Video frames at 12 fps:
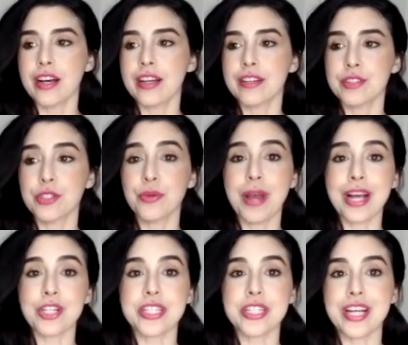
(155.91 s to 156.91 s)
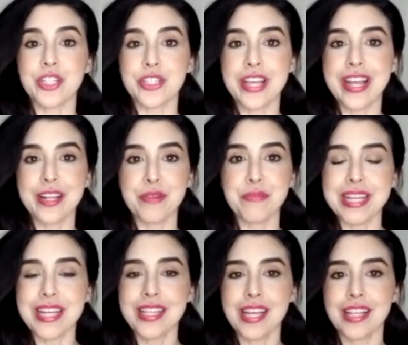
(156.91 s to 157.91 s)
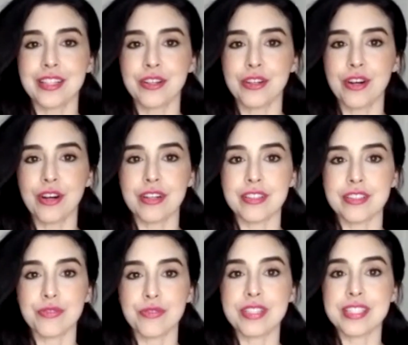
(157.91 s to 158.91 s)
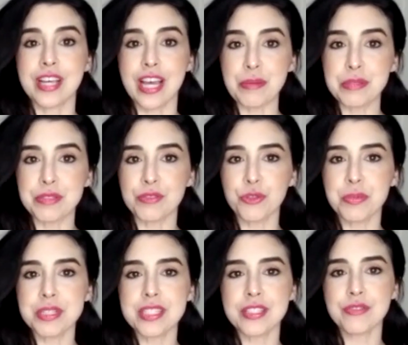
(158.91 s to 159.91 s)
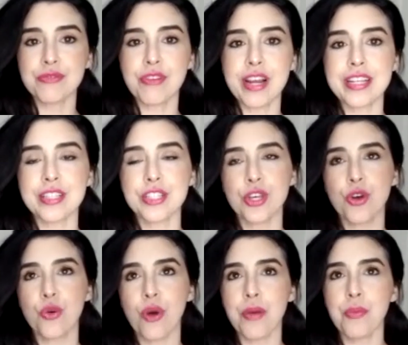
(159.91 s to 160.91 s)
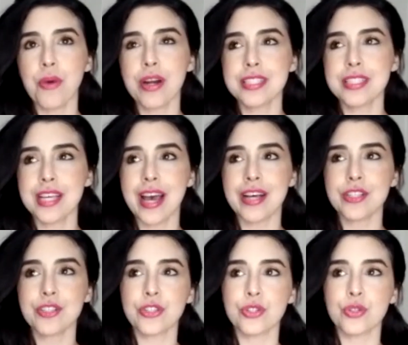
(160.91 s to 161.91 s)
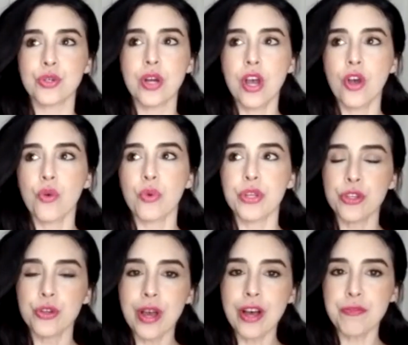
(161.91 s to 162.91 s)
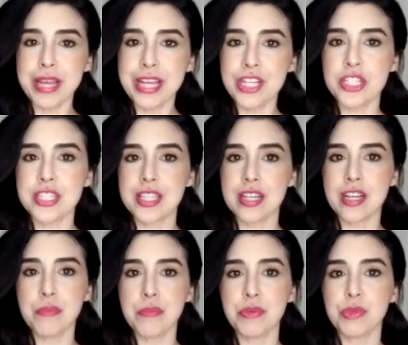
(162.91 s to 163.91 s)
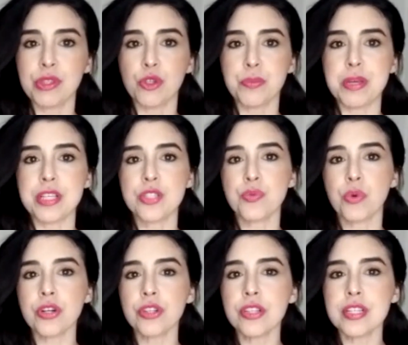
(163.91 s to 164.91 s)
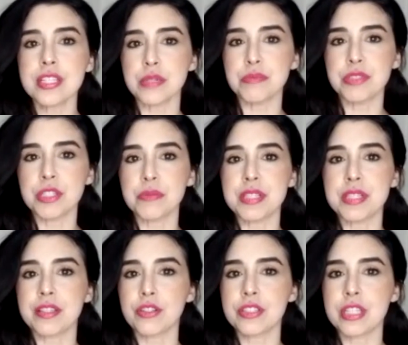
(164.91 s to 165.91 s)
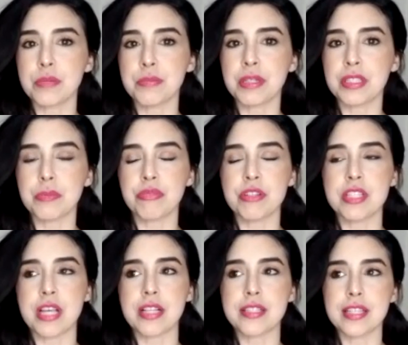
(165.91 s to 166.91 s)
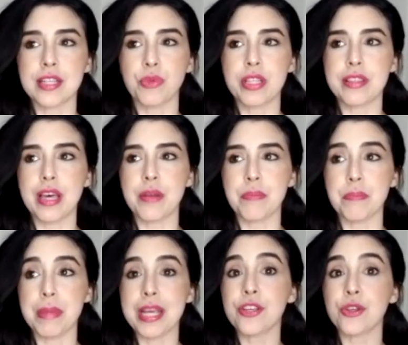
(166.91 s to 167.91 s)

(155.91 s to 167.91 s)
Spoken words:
You actually educated me that there are different types of lupus nephritis. So I wanted to ask you, when you have patients that come in with lupus, what are the symptoms that they're typically presenting with that make you